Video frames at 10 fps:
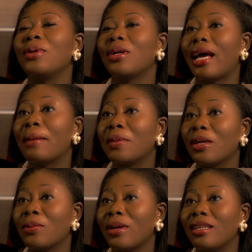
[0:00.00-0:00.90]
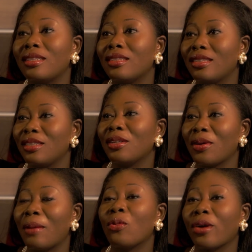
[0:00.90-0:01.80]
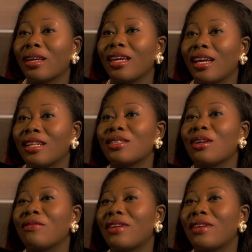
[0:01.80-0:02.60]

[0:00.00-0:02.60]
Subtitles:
to be unhappy when I'm working and stuff,